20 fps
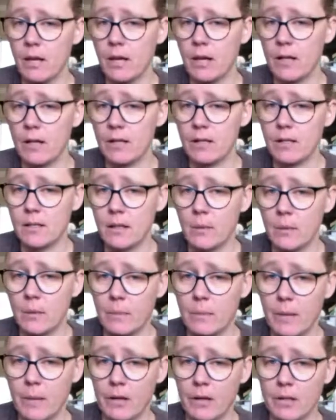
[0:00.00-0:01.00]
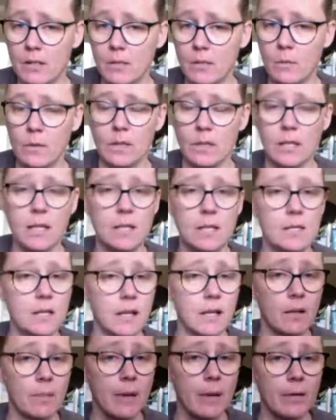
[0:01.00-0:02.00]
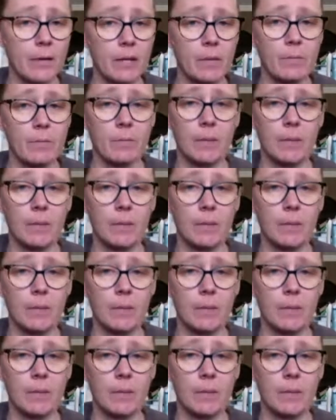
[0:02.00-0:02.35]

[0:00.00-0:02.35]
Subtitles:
honestly what the parents and what the kids think about it.